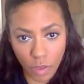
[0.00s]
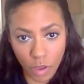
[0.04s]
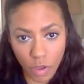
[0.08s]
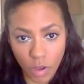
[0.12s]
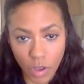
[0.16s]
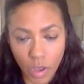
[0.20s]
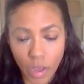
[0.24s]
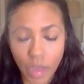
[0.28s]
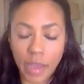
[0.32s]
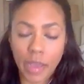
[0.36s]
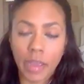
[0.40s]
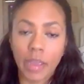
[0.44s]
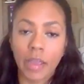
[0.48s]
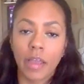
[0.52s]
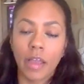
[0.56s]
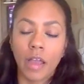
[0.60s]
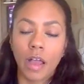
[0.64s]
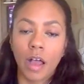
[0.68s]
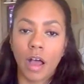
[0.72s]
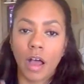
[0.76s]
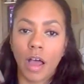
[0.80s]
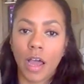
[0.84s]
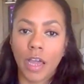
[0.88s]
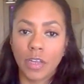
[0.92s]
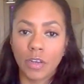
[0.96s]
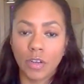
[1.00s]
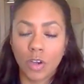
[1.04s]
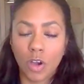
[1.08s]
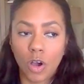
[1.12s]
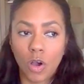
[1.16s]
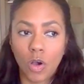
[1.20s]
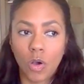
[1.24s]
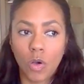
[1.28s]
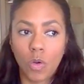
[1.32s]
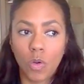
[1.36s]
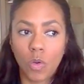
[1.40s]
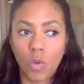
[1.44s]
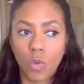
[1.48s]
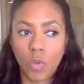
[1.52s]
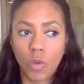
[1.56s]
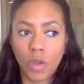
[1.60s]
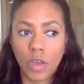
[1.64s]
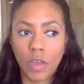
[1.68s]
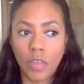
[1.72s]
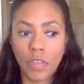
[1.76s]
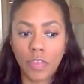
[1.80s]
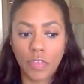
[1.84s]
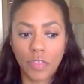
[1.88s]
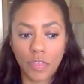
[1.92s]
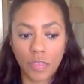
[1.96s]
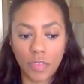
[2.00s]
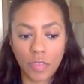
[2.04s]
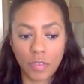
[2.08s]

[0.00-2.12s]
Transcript: Okay? I know with